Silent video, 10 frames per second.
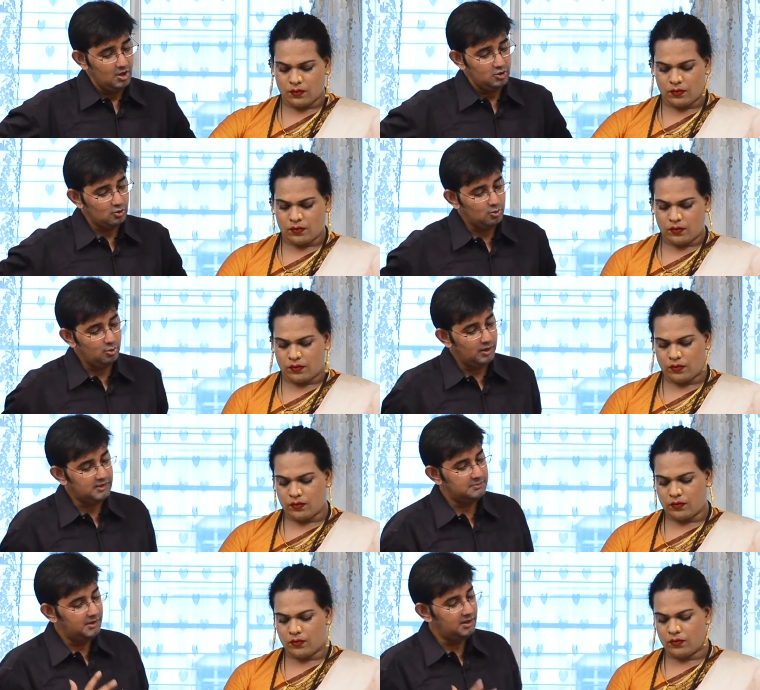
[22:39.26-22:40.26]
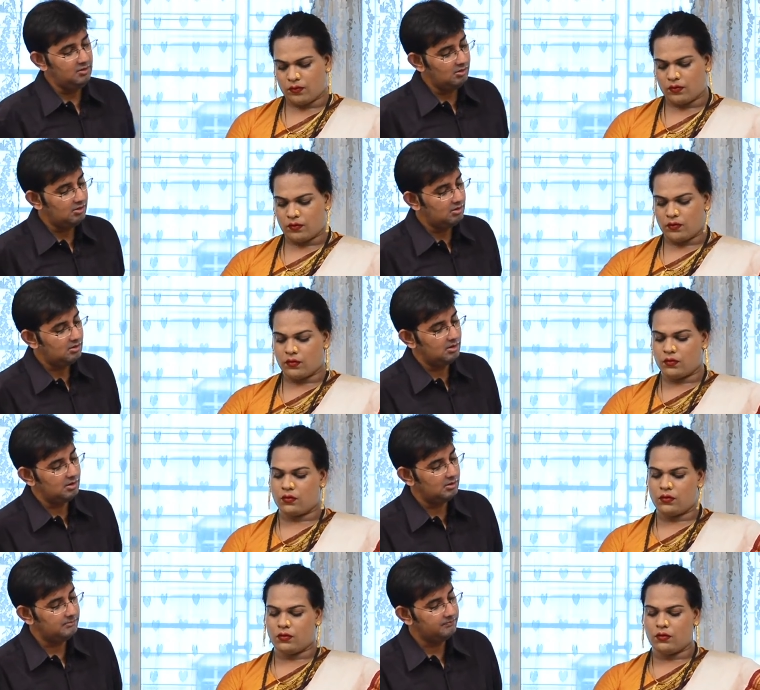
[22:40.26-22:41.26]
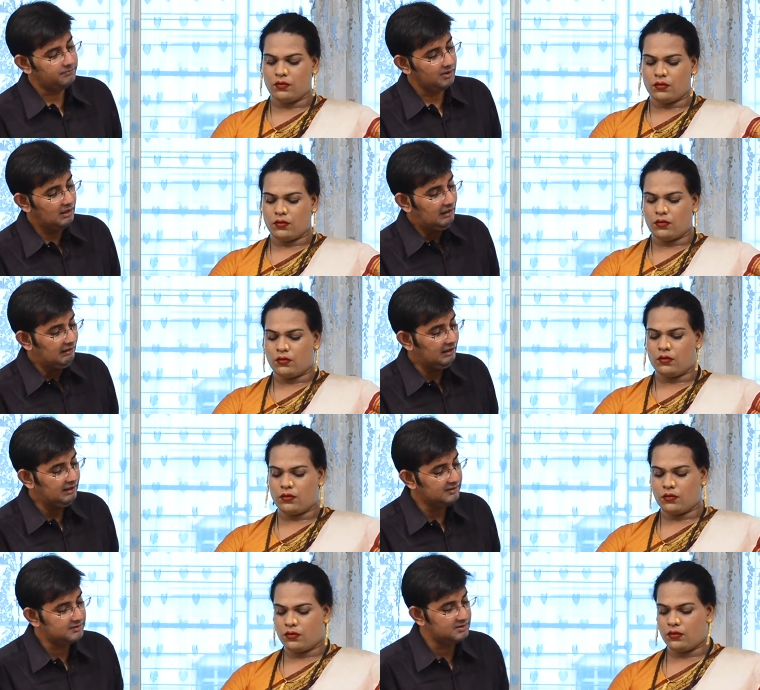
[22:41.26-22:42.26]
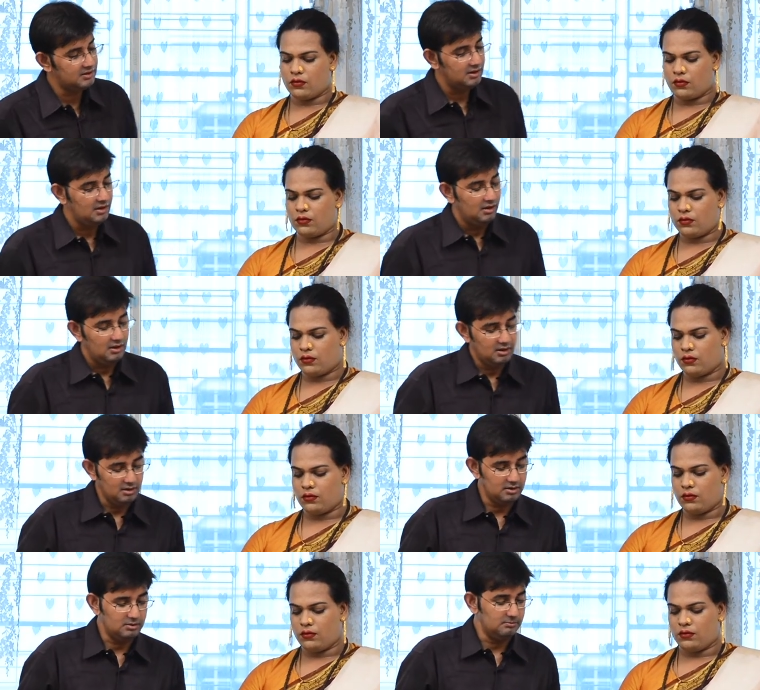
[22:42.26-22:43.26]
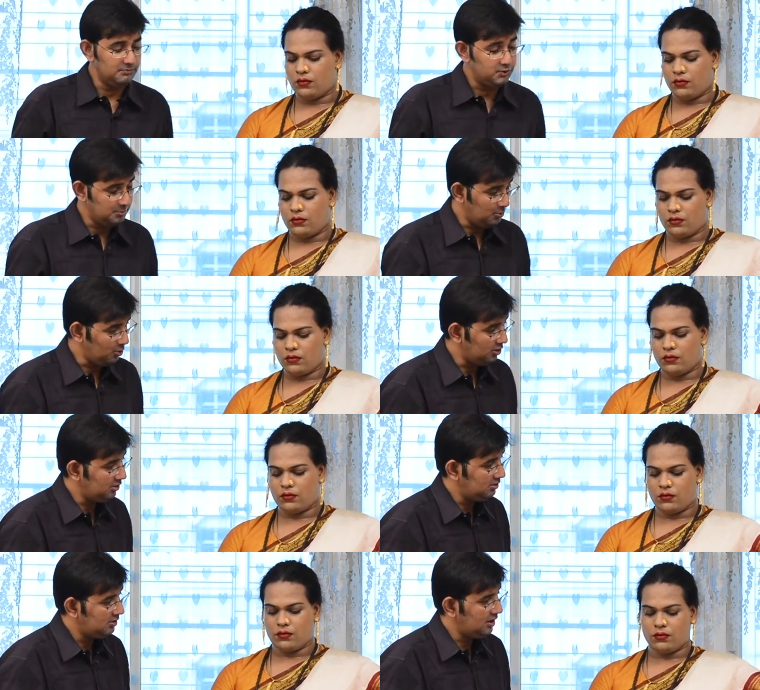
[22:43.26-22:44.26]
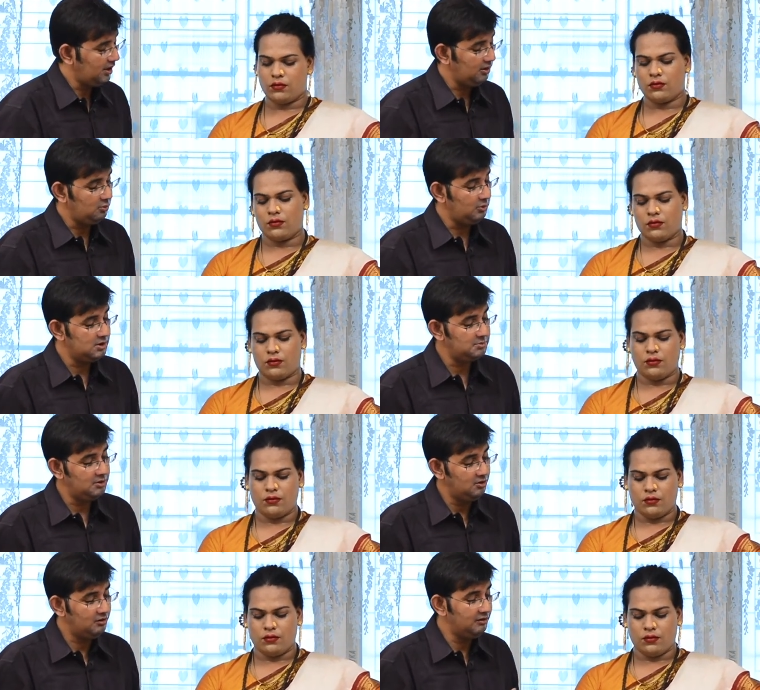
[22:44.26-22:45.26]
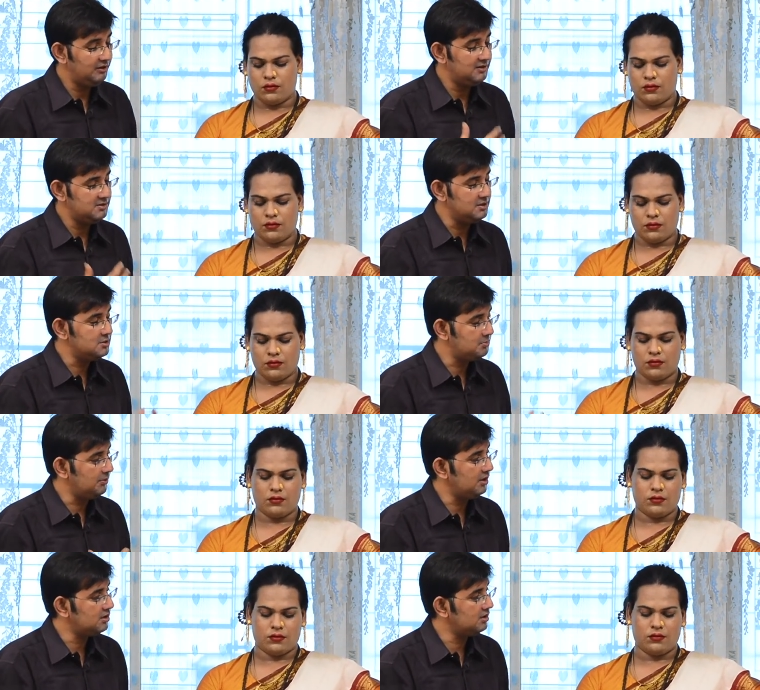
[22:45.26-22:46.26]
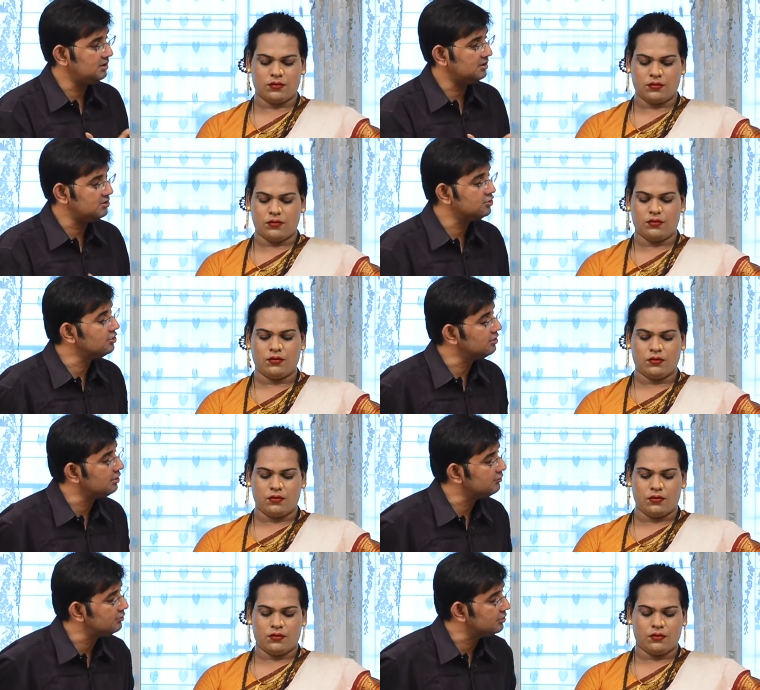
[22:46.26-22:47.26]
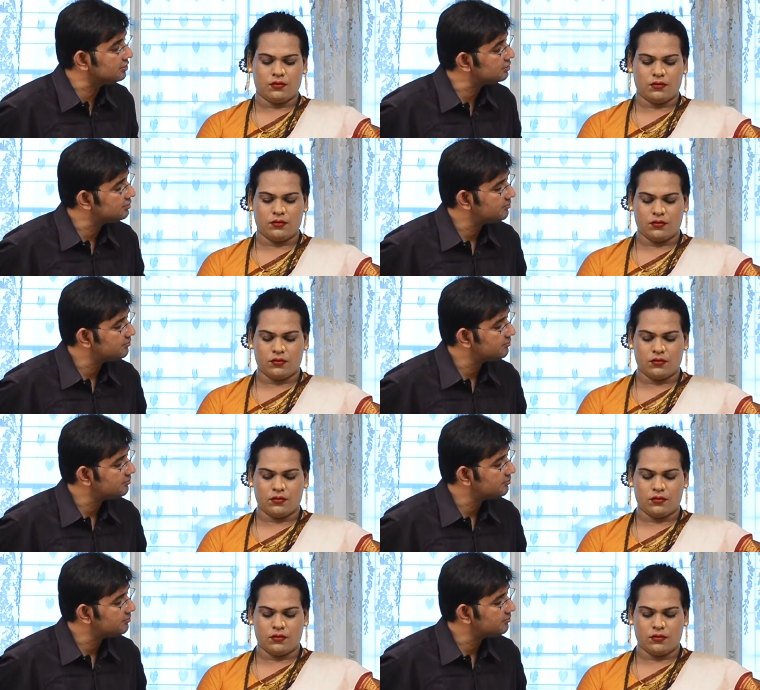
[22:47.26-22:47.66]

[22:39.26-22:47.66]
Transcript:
Speaker 1: So who has been your uh, greatest uh, supporter and who has been your greatest inspiration in this journey of yours?